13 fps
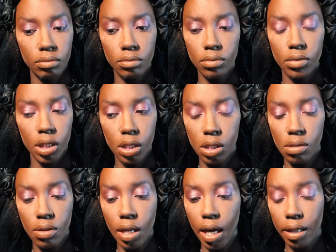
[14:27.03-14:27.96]
just do
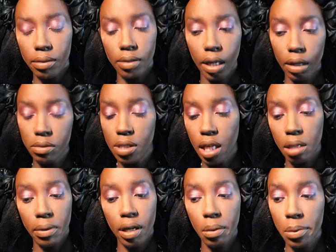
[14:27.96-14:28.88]
that? I'll take my
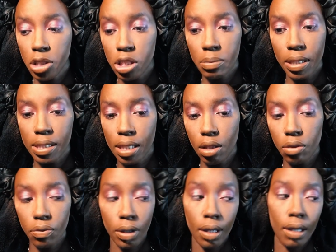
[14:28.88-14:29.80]
images myself.
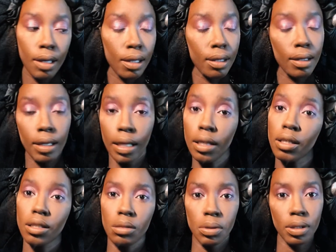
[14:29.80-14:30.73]
It ain't
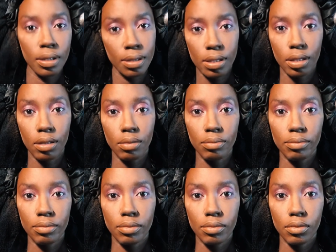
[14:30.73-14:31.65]
gonna be easy,
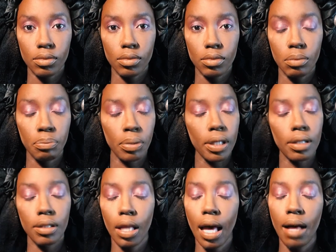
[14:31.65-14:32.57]
but
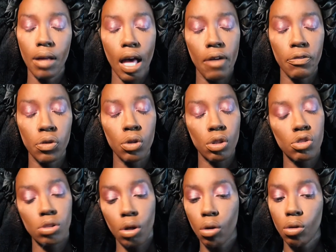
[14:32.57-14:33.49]
I'll have full
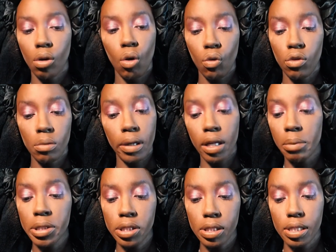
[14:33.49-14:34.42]
control over my
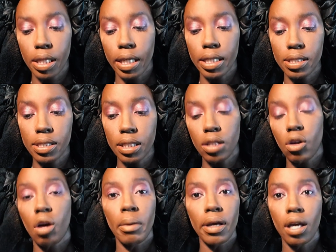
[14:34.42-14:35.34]
images. I get to get all
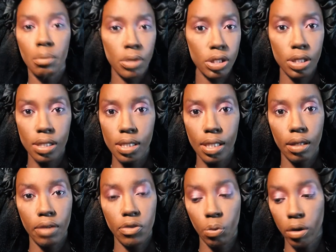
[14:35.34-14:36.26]
my images. I don't have
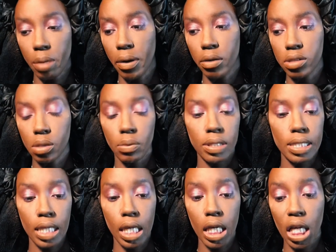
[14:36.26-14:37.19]
to worry about someone
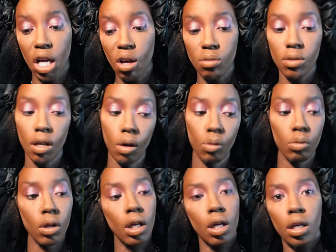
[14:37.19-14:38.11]
saying, oh no,
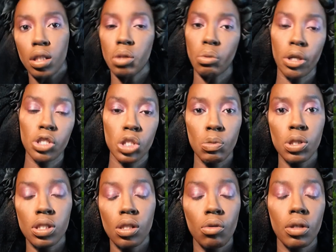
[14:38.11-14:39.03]
you're wearing too much
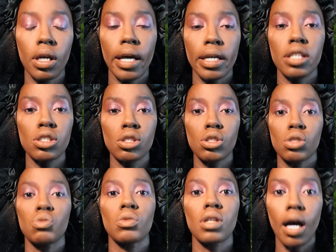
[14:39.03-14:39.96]
clothing. I get to shoot
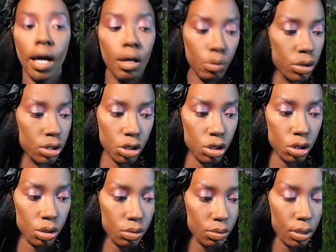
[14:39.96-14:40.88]
what I want to
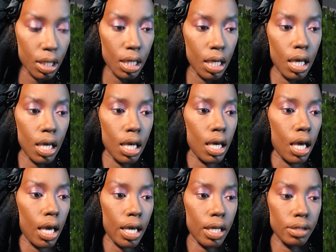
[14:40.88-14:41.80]
shoot.
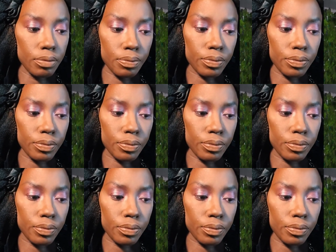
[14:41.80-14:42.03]
And